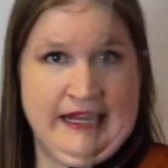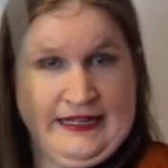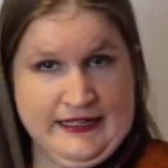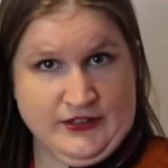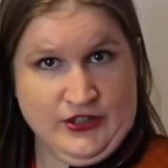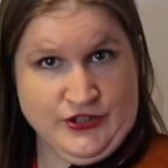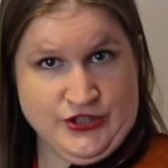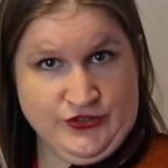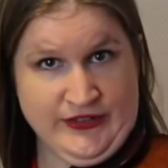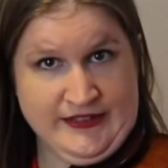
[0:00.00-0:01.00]
and then
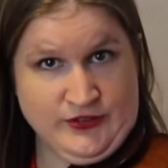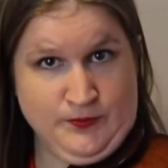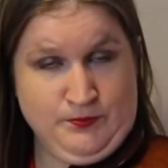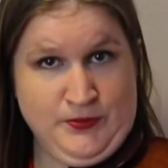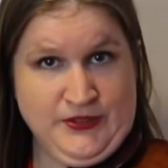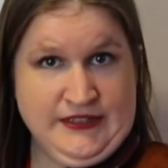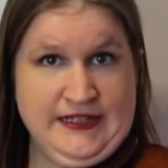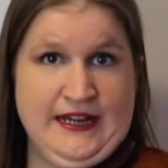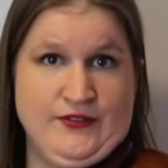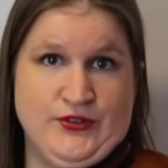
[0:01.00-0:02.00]
concentrate on putting
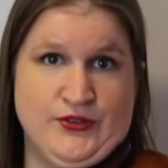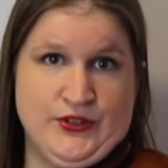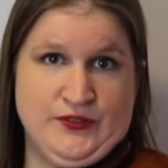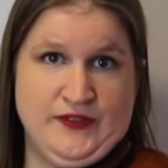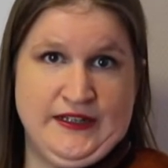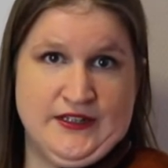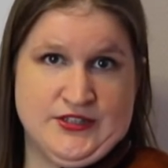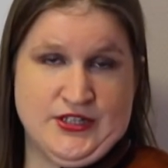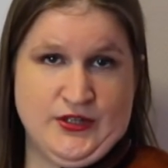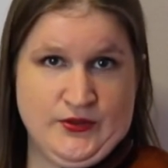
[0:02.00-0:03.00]
down the third finger.
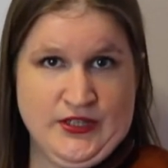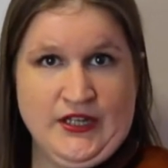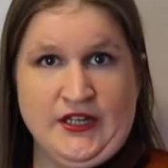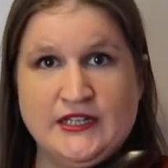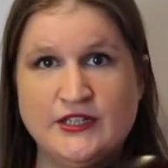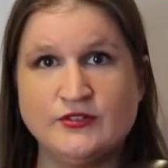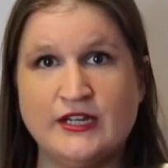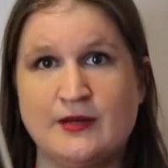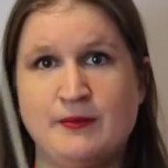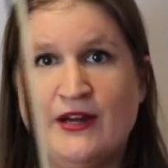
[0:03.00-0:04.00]
So don't
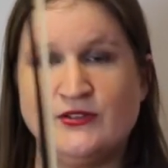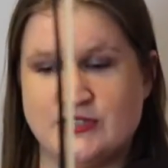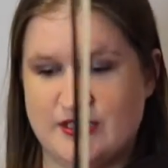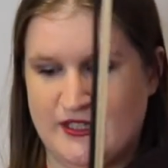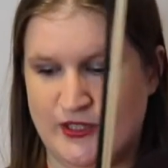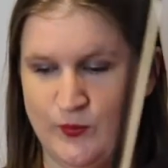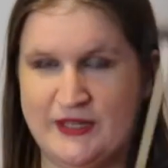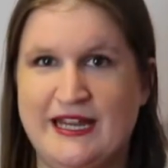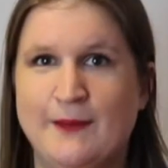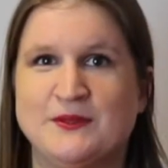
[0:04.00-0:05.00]
care about
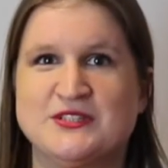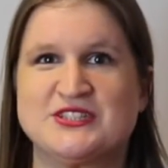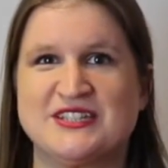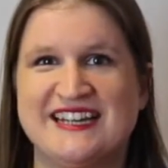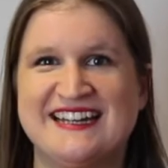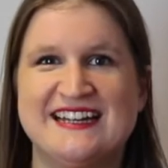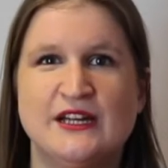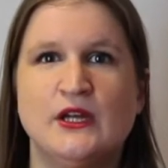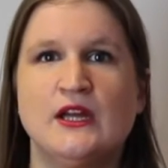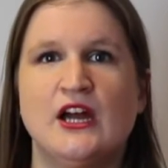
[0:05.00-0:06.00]
what happens
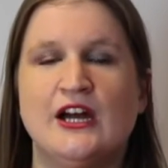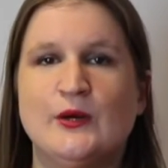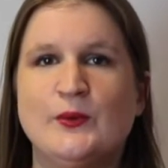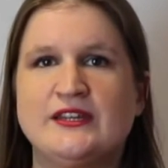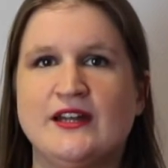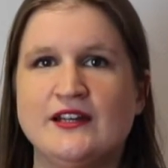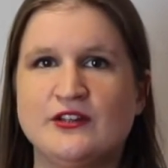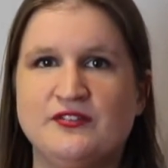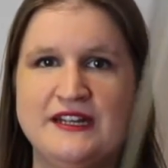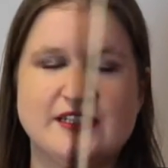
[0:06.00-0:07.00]
with the
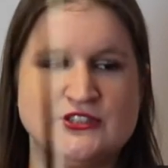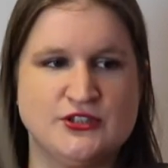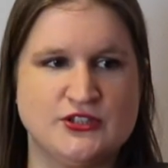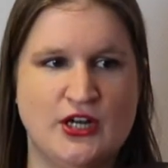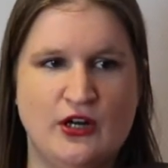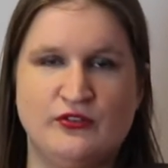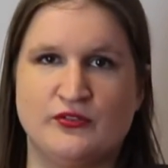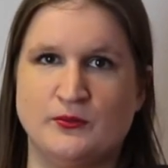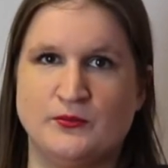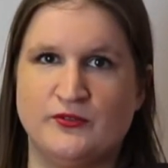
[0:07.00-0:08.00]
other fingers, just go
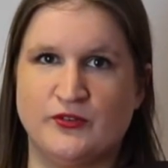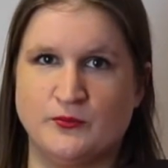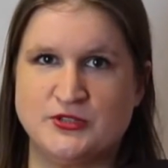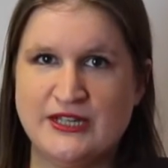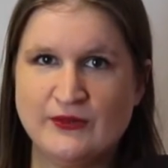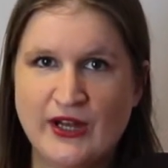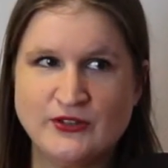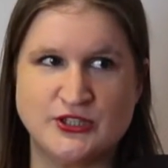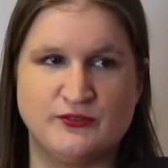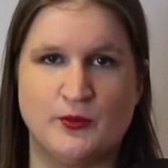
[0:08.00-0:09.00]
from
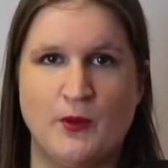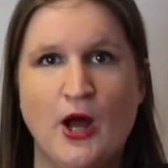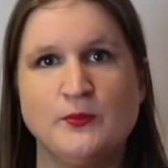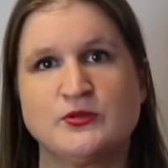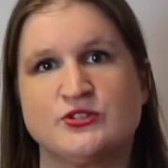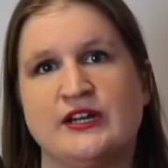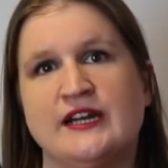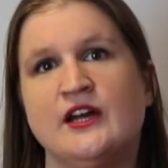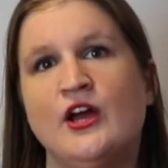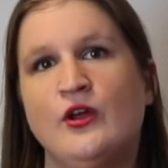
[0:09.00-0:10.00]
0, so from open
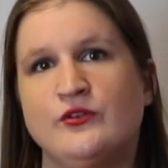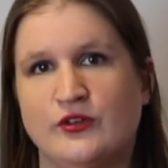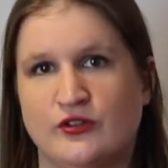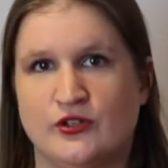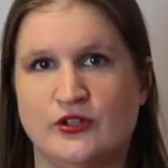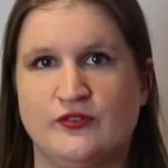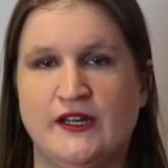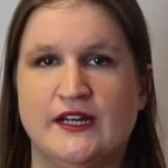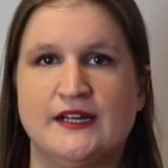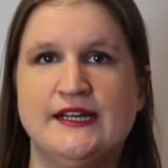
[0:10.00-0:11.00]
string to the third
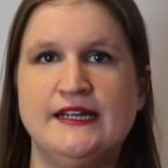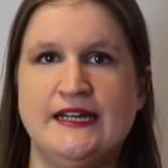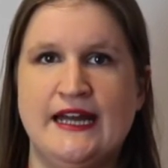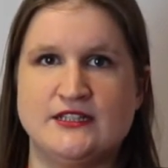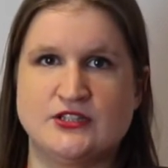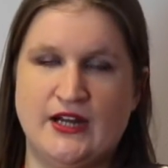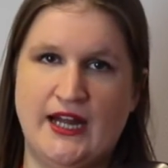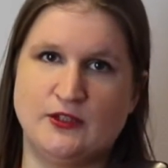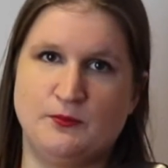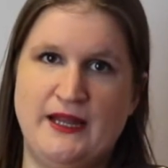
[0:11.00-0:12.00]
finger, and
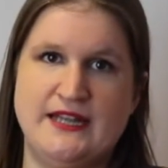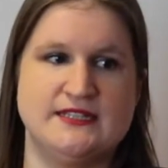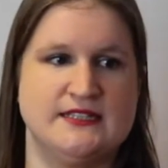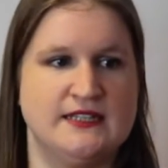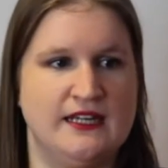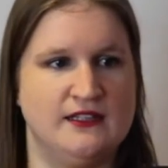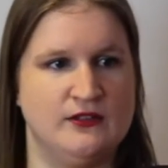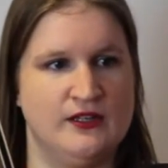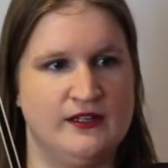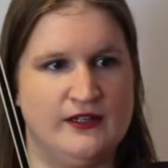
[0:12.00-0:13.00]
try to place it
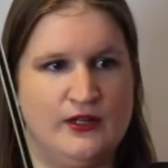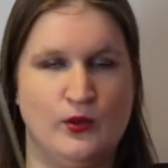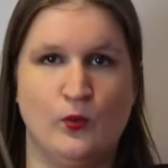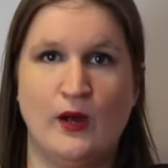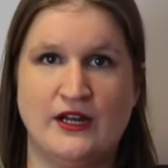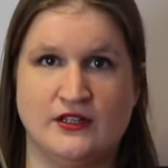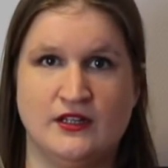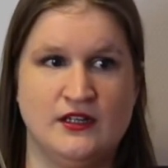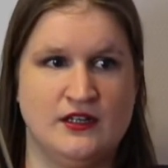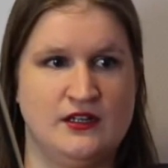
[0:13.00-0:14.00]
in
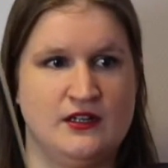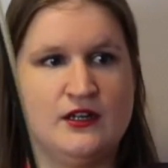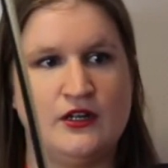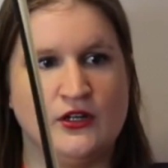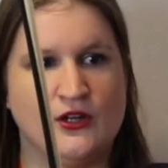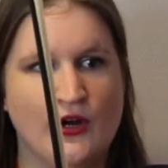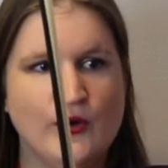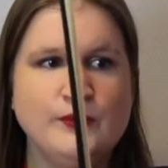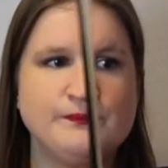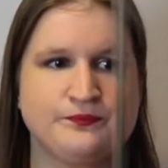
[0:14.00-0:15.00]
one
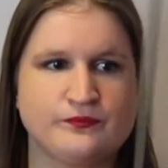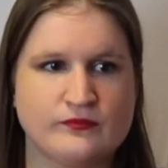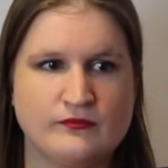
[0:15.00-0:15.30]
go.